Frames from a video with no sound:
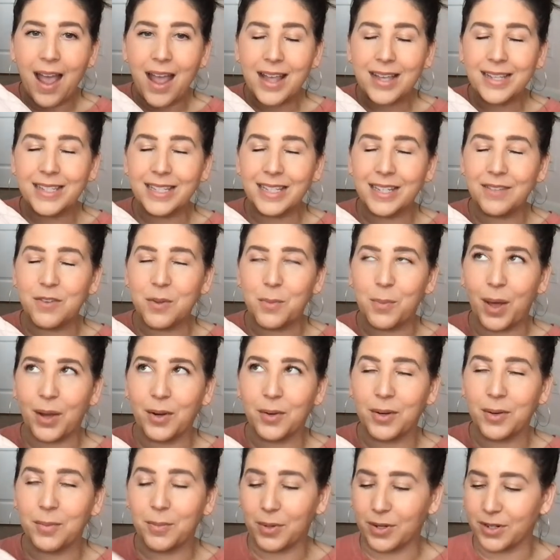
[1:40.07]
is even
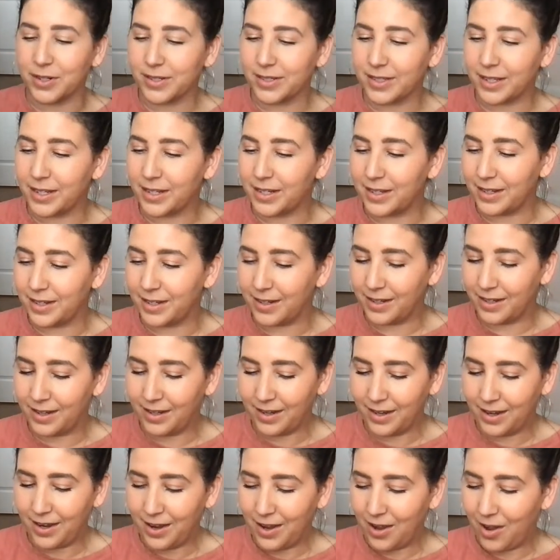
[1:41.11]
better in person.
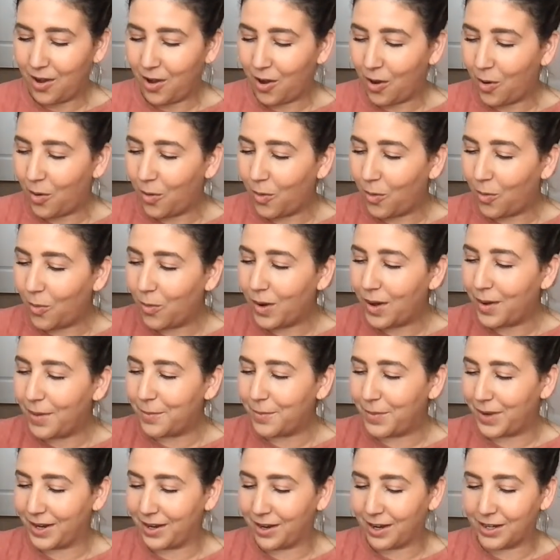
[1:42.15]
Oh
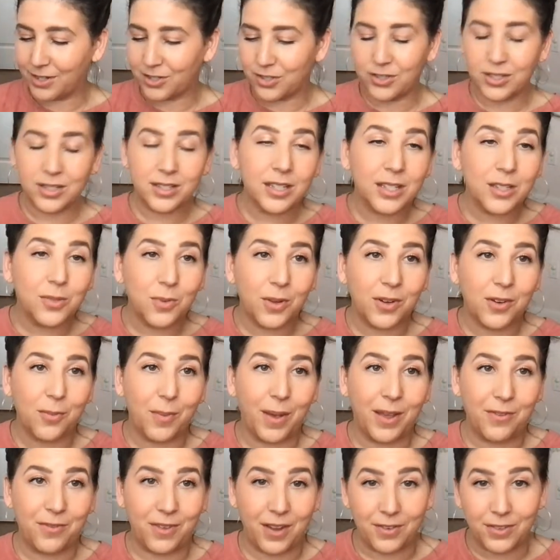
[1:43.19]
my gosh. This is one of
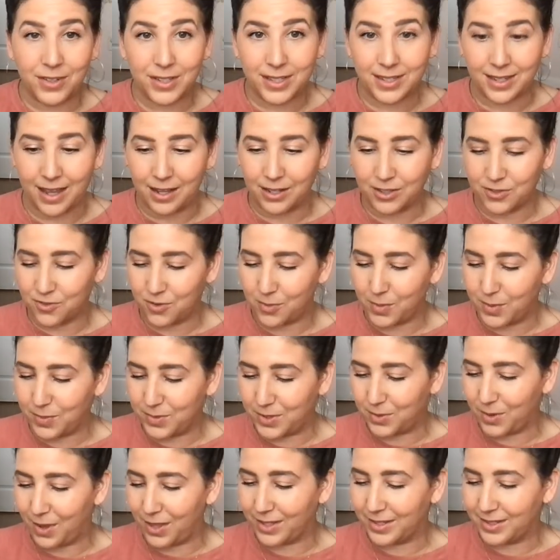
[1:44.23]
my favorite styles from
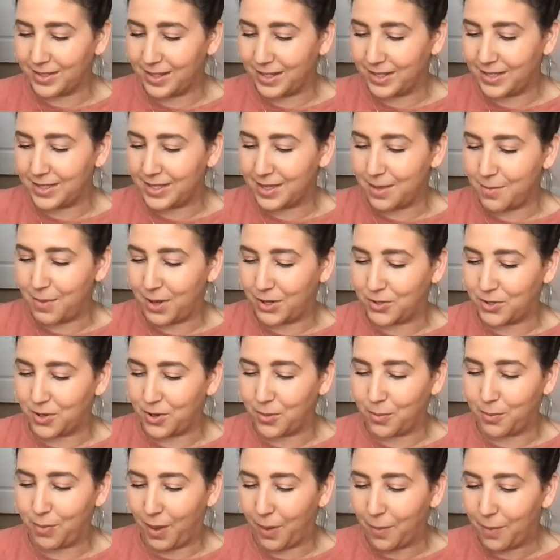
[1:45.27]
MZ Wallace. It's the
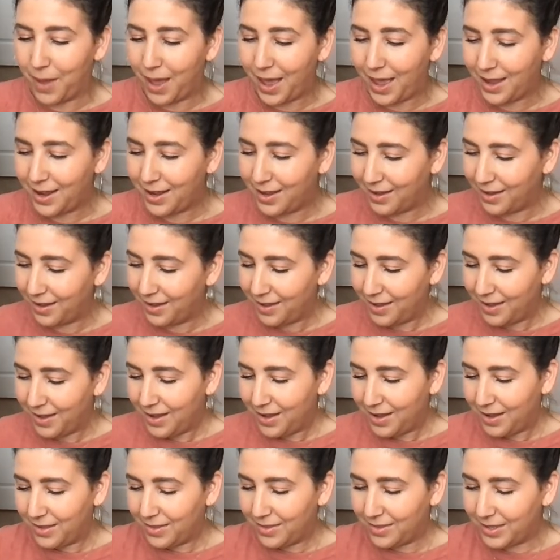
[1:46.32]
Metro belt bag.
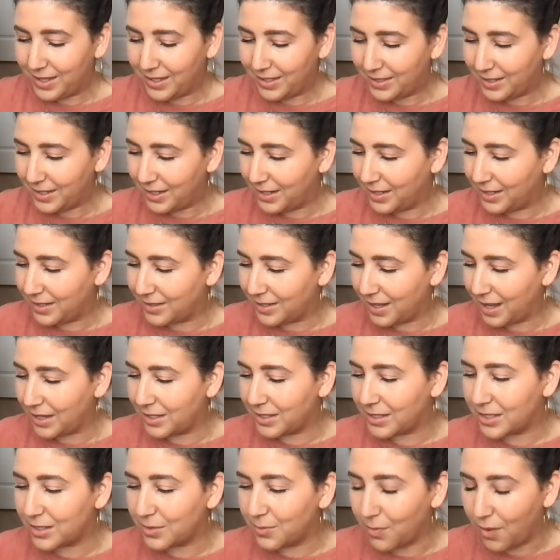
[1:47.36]
This is a
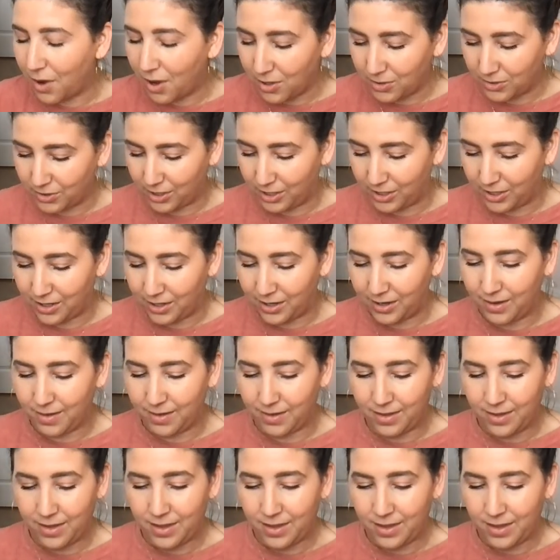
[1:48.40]
smaller